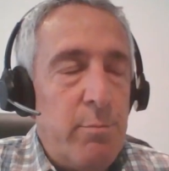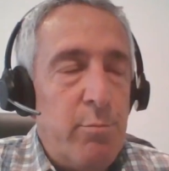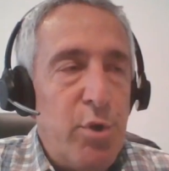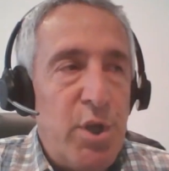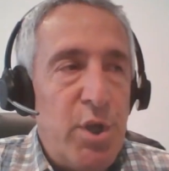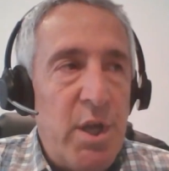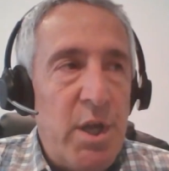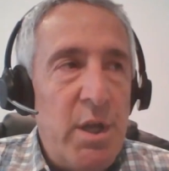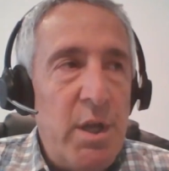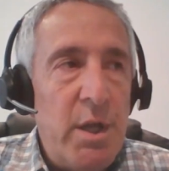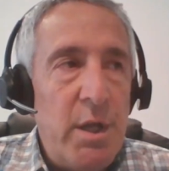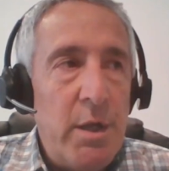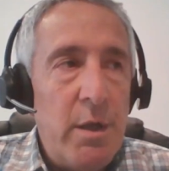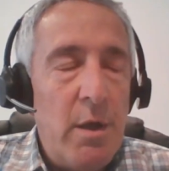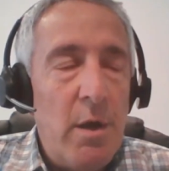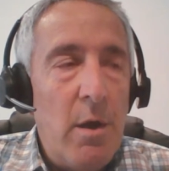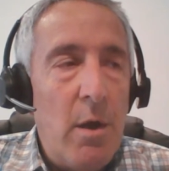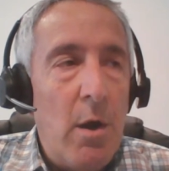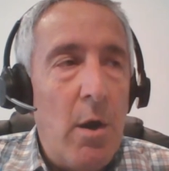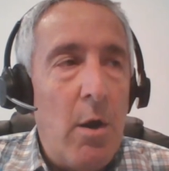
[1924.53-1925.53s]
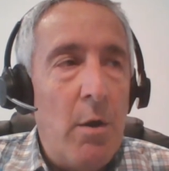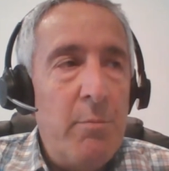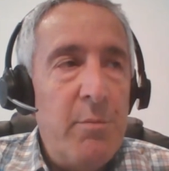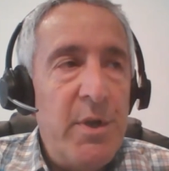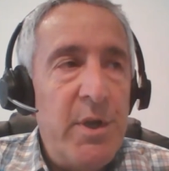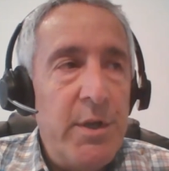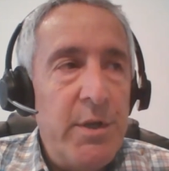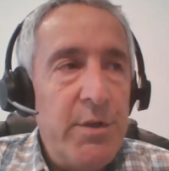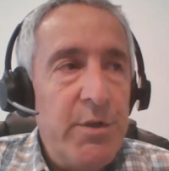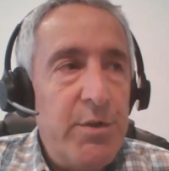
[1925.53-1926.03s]
the beginning,
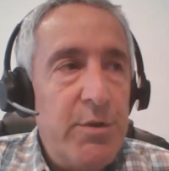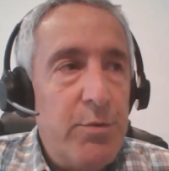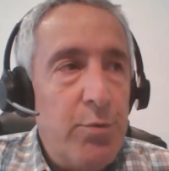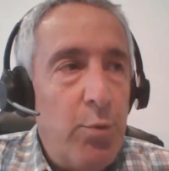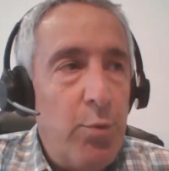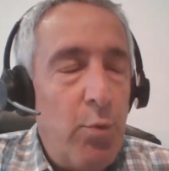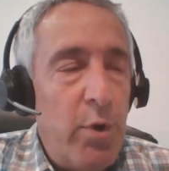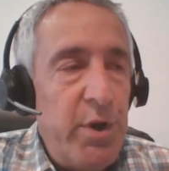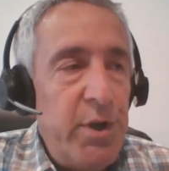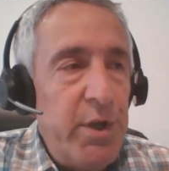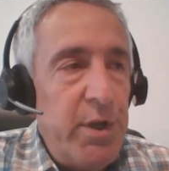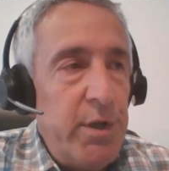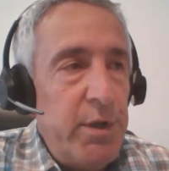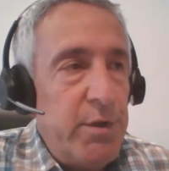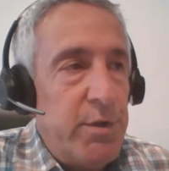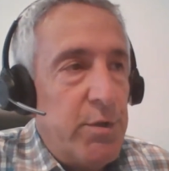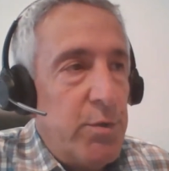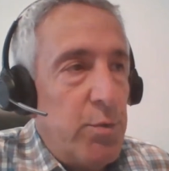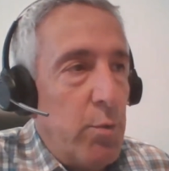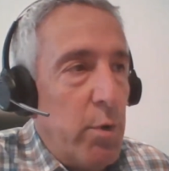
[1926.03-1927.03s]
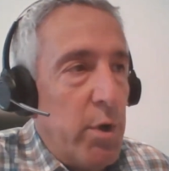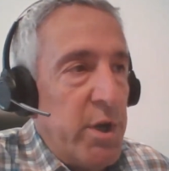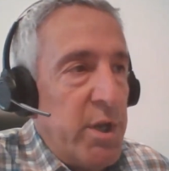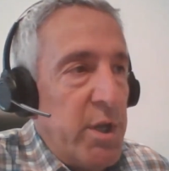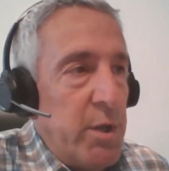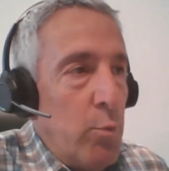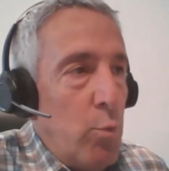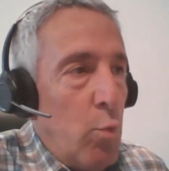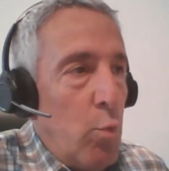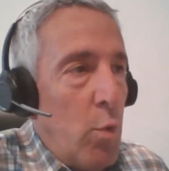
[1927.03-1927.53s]
in
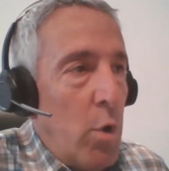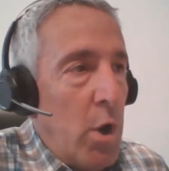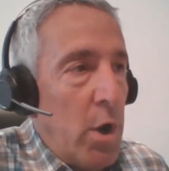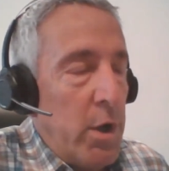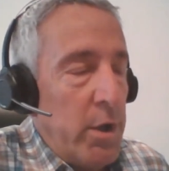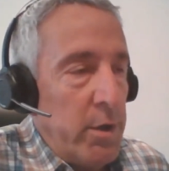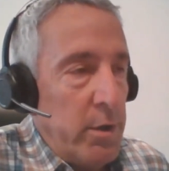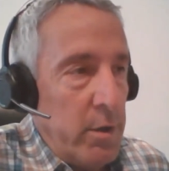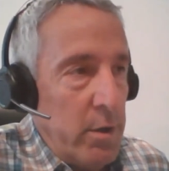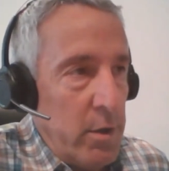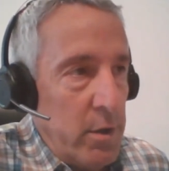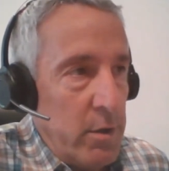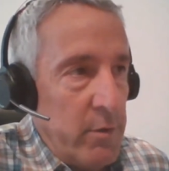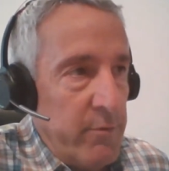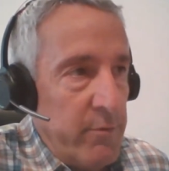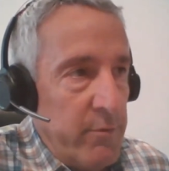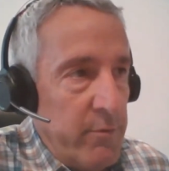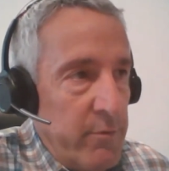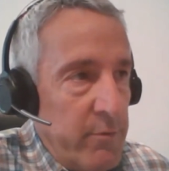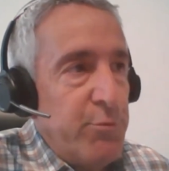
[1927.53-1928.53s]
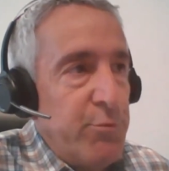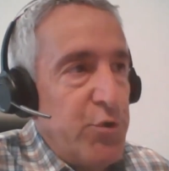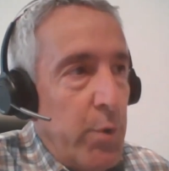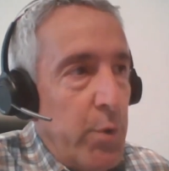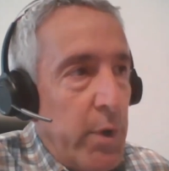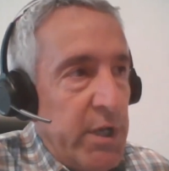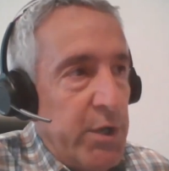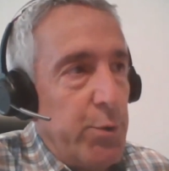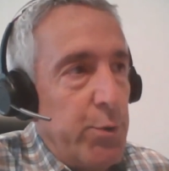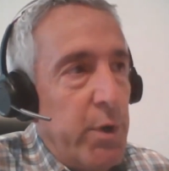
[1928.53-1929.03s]
2021, from
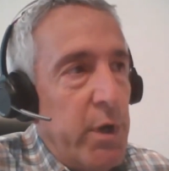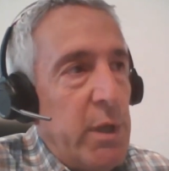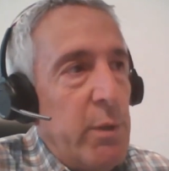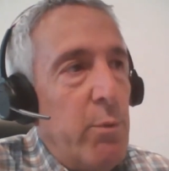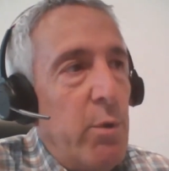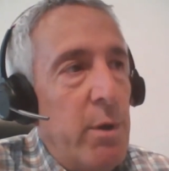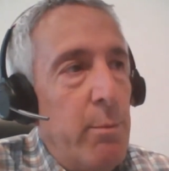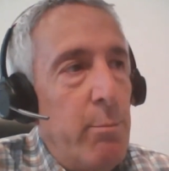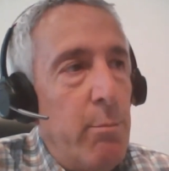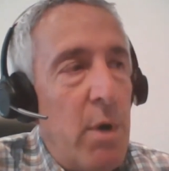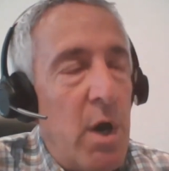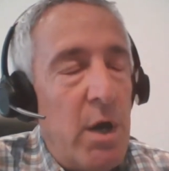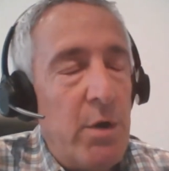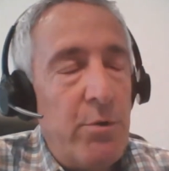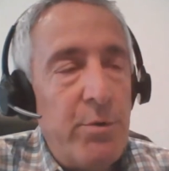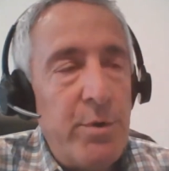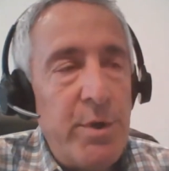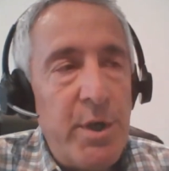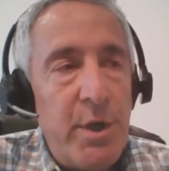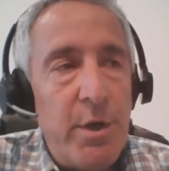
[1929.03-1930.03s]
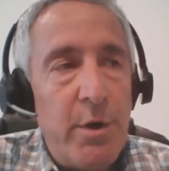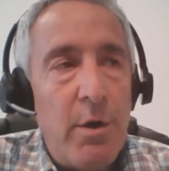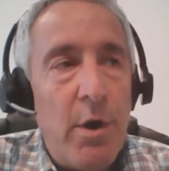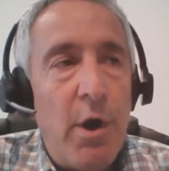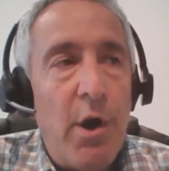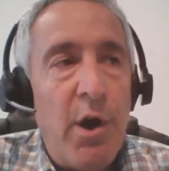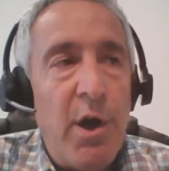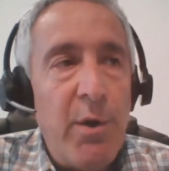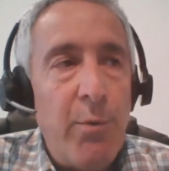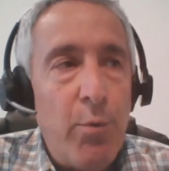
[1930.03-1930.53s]
2021 model
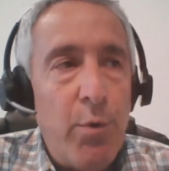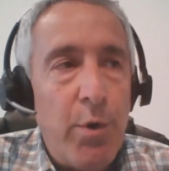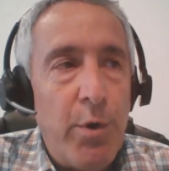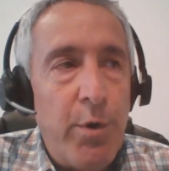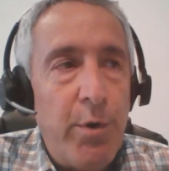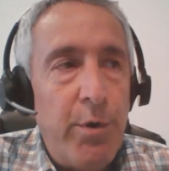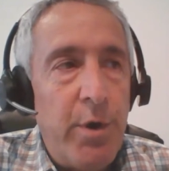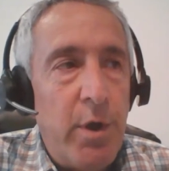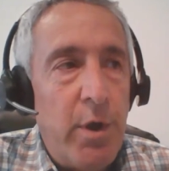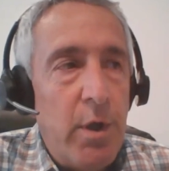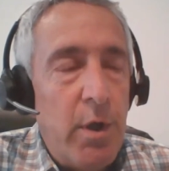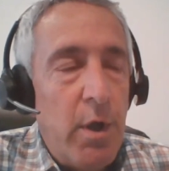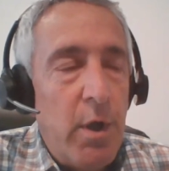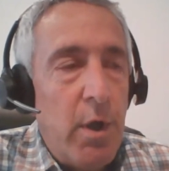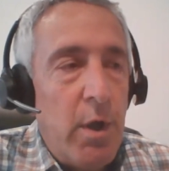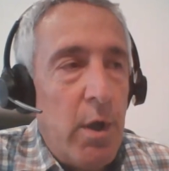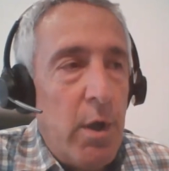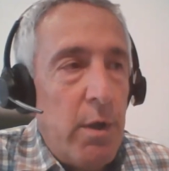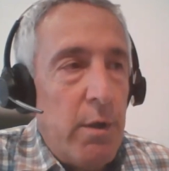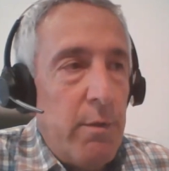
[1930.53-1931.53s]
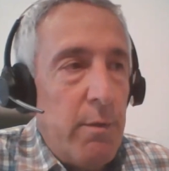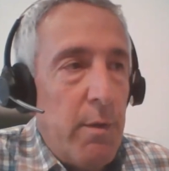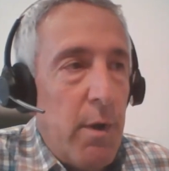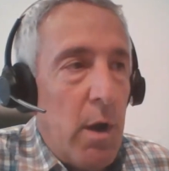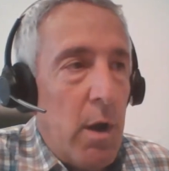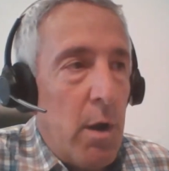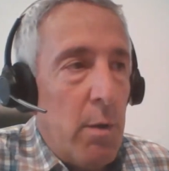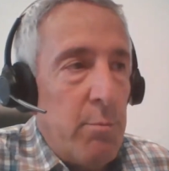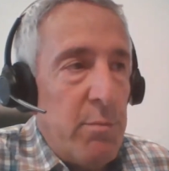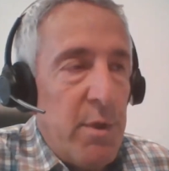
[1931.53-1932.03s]
year onward,
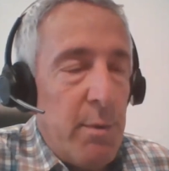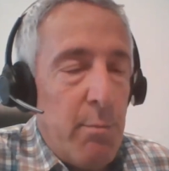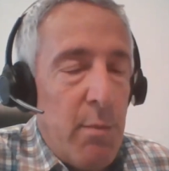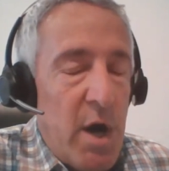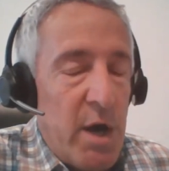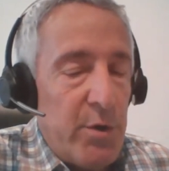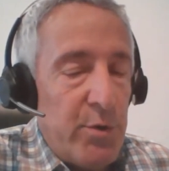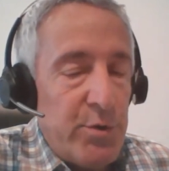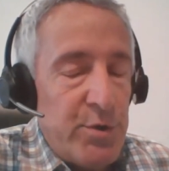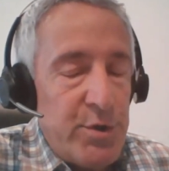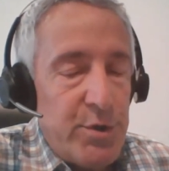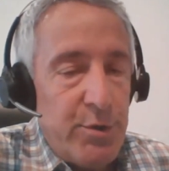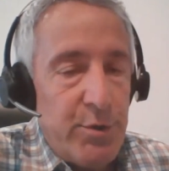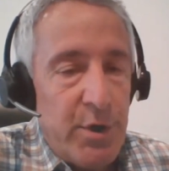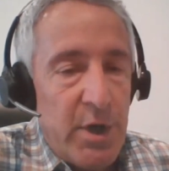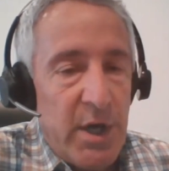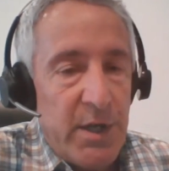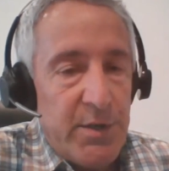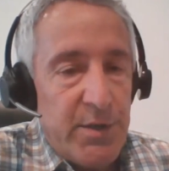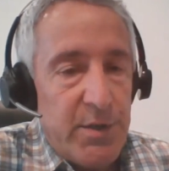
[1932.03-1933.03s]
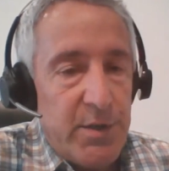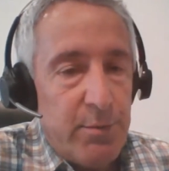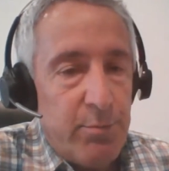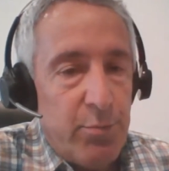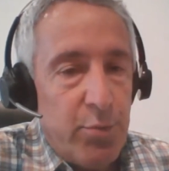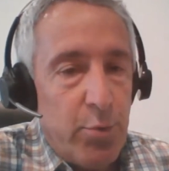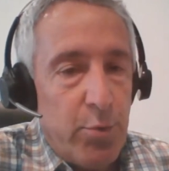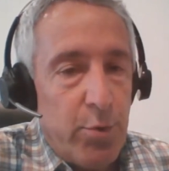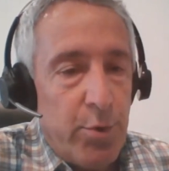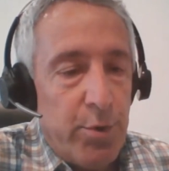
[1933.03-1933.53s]
the models do not
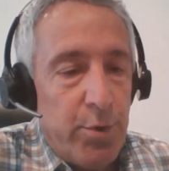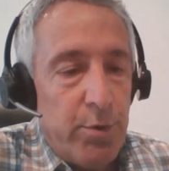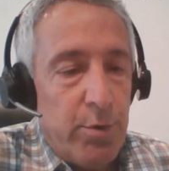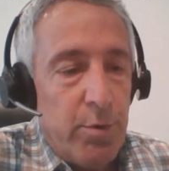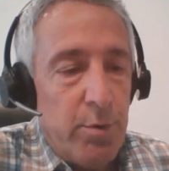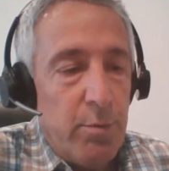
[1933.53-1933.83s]
support